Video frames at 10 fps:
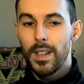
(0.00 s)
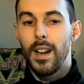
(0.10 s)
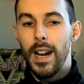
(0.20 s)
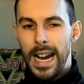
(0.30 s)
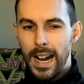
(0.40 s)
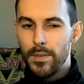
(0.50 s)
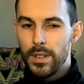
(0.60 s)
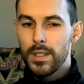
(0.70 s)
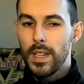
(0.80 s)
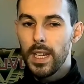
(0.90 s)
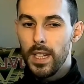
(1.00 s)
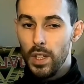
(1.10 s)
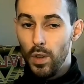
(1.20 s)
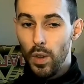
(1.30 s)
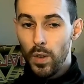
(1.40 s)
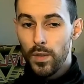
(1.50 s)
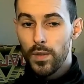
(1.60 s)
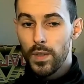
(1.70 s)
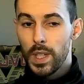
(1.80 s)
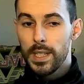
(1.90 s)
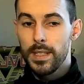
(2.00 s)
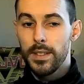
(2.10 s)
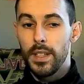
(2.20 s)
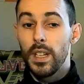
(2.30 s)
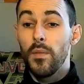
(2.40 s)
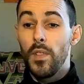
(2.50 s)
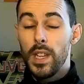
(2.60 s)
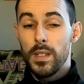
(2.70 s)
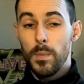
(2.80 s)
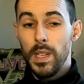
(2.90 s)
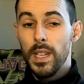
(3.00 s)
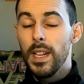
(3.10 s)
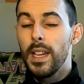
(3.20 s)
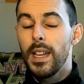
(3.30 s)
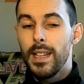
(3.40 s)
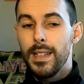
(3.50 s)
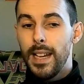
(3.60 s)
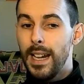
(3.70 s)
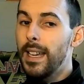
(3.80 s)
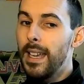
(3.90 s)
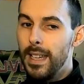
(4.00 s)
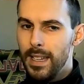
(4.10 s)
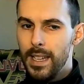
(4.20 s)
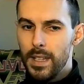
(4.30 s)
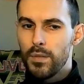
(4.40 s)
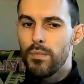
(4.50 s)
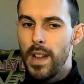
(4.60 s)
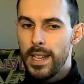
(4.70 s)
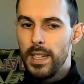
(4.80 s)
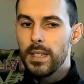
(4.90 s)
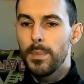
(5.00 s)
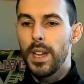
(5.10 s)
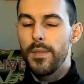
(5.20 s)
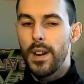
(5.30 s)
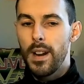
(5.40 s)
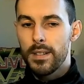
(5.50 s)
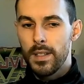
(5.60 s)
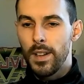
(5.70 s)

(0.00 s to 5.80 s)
I haven't seen enough to convince me that he is ready to play for Arsenal.